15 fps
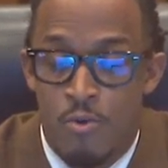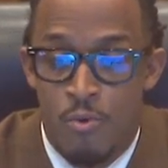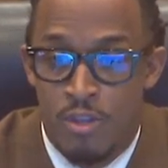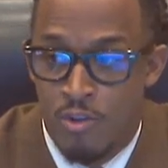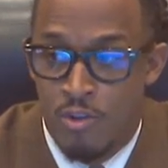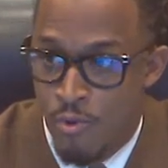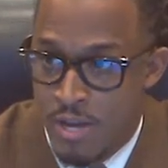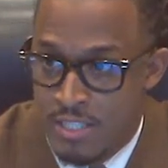
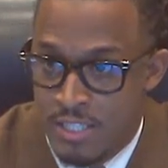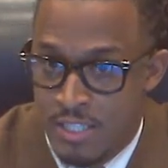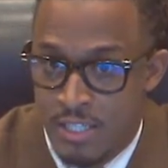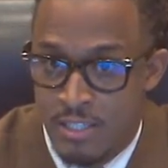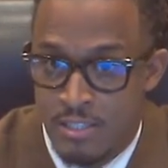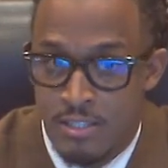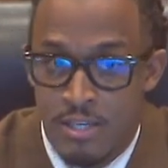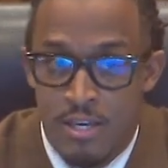with the
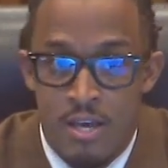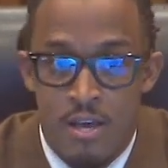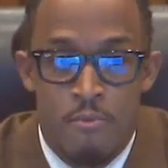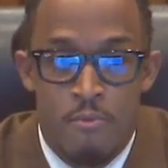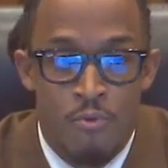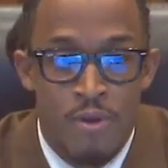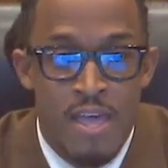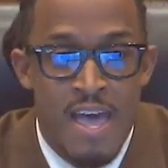residents.
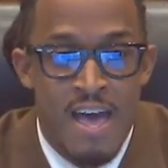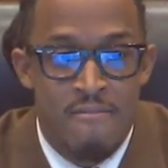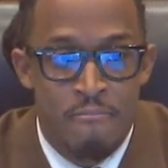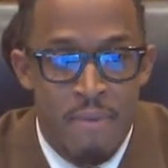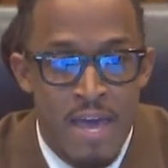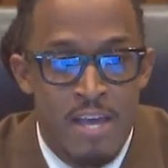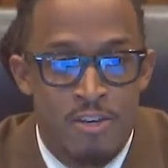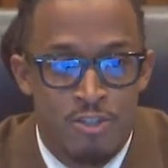But we have
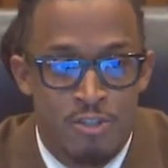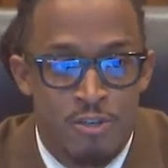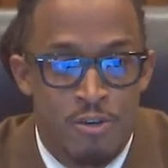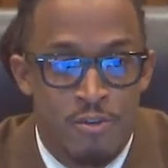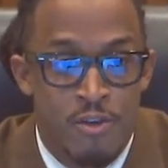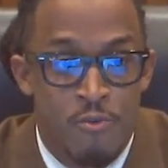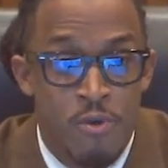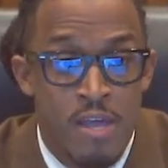made
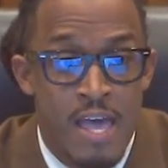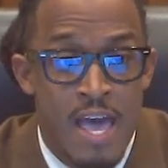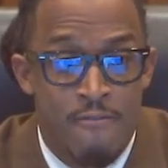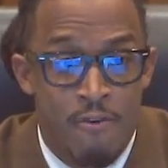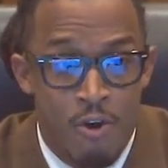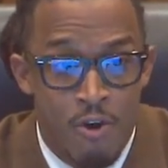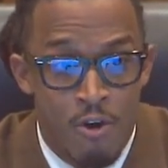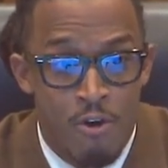sure that we
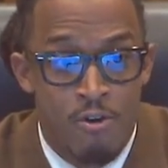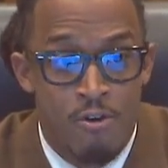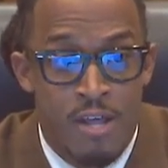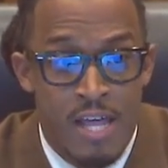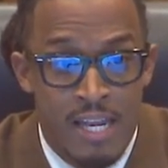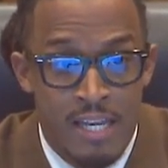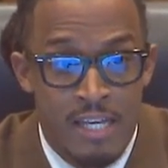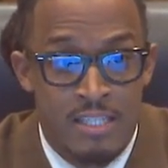have
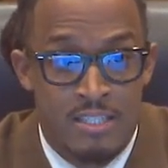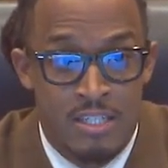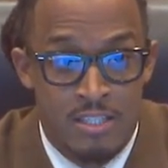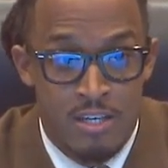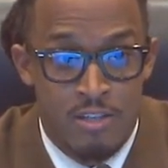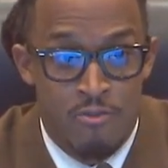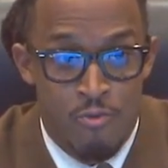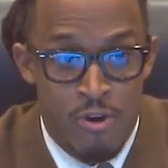heard and
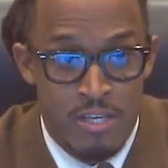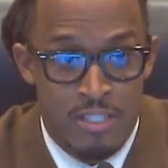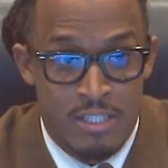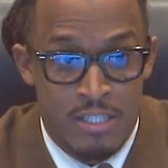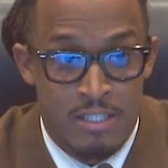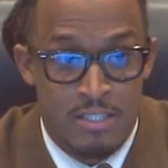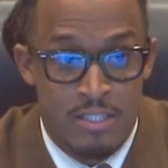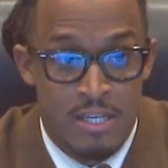listened to the
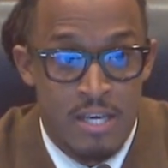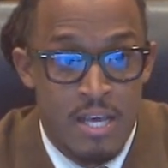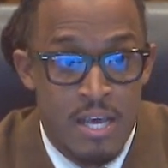residents.